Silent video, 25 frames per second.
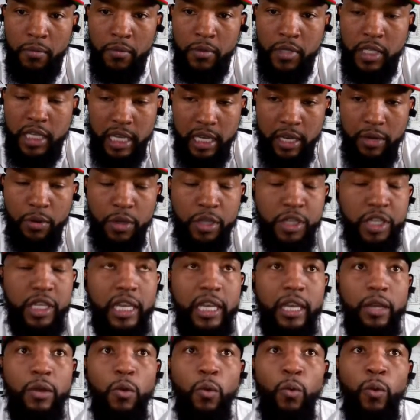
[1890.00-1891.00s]

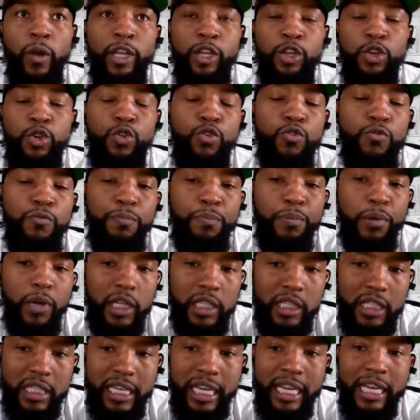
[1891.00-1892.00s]
See, when you
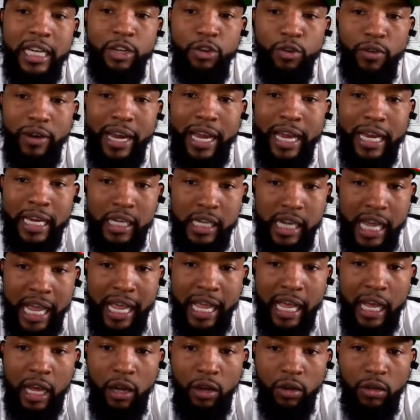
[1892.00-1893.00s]
put 10 grand
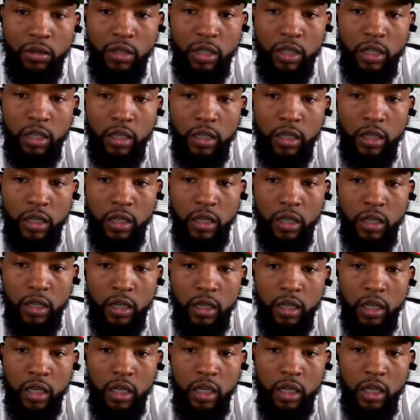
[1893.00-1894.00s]
down,
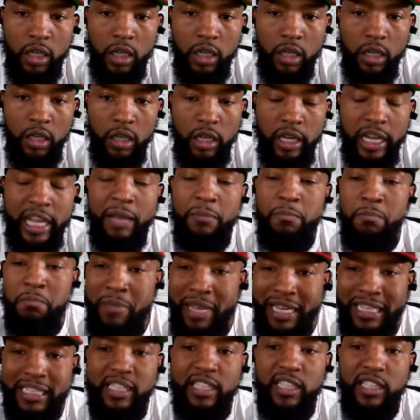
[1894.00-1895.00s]
it
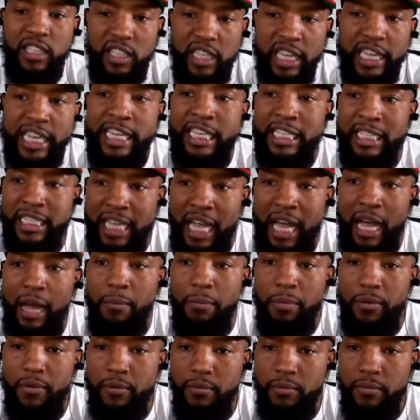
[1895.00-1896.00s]
mixes things
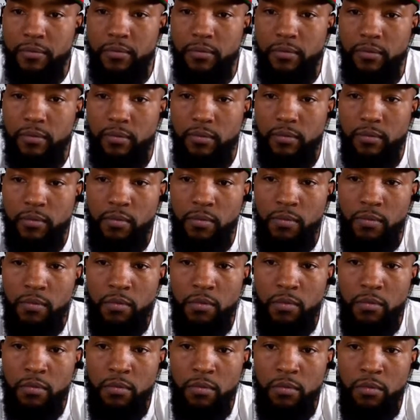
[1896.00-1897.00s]
up.
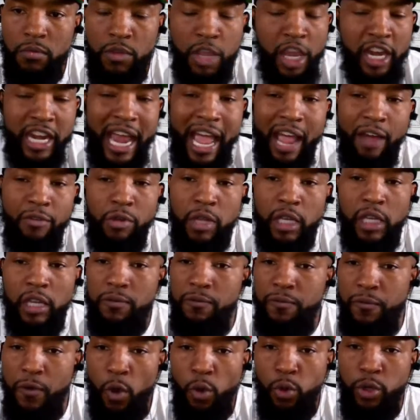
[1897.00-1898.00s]
You're not really
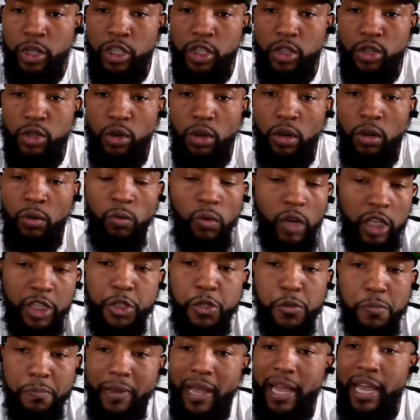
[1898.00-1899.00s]
focused on
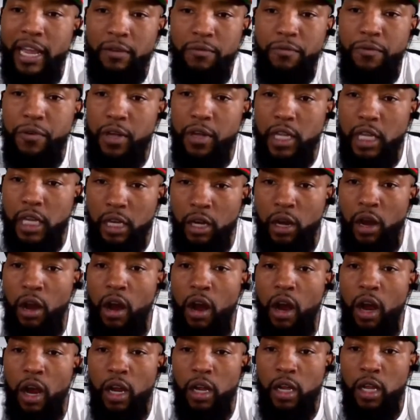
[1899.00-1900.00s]
what you paid for the
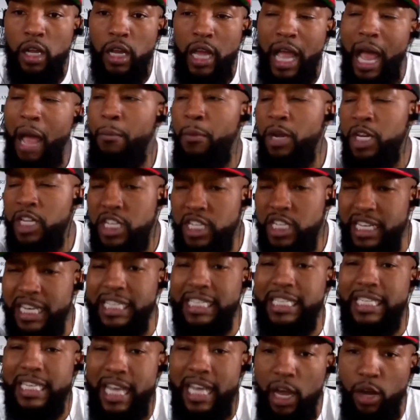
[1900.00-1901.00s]
car. How much
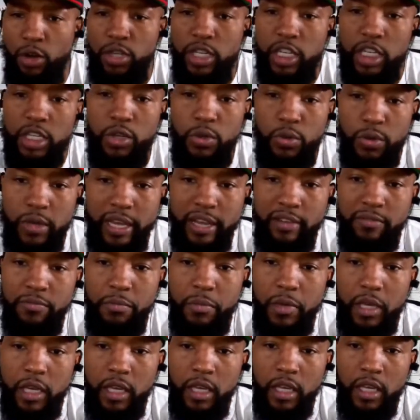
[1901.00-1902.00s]
discount did you
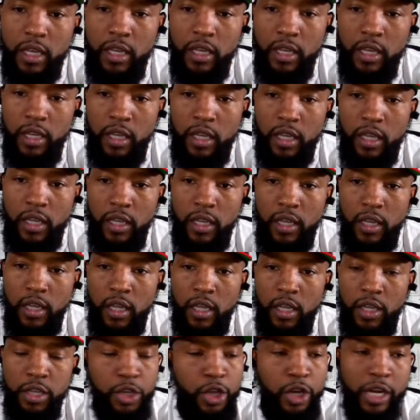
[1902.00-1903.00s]
give me?
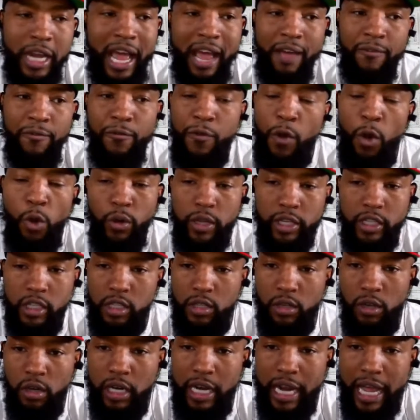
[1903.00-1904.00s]
You're not
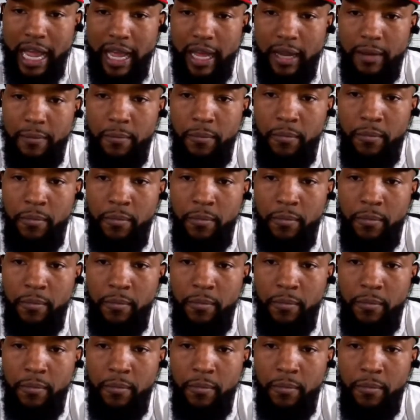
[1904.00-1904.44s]
focused on that.